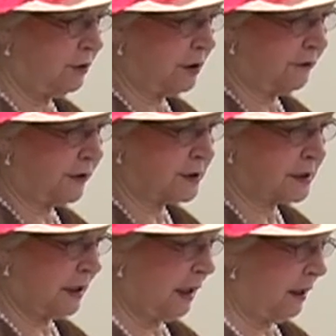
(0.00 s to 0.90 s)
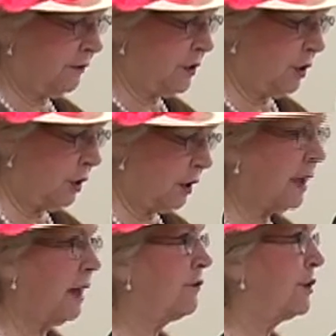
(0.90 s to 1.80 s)
University of New
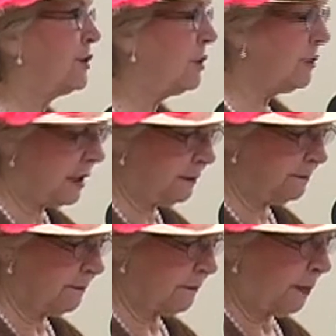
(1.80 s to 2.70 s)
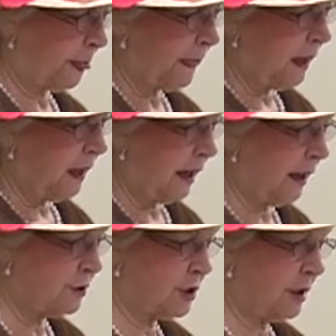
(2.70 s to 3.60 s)
York at Fredonia,
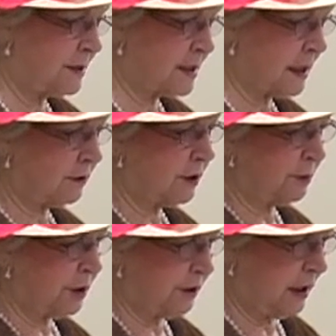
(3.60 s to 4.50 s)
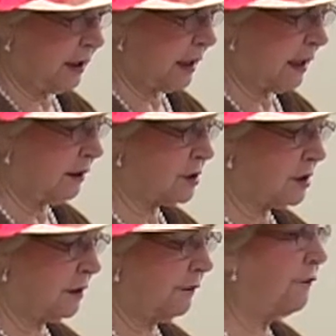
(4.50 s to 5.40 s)
and Jamestown Community College,
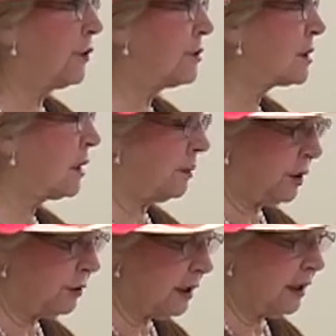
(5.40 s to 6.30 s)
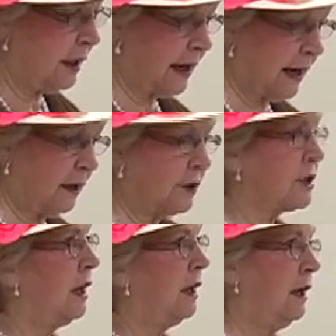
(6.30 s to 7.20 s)
the first community college
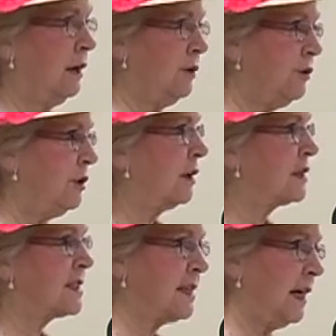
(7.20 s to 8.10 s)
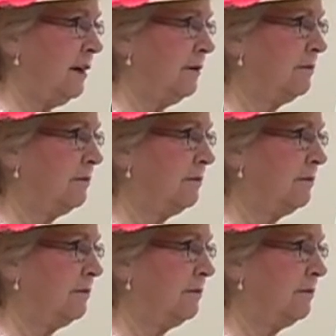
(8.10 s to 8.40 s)
in New York State.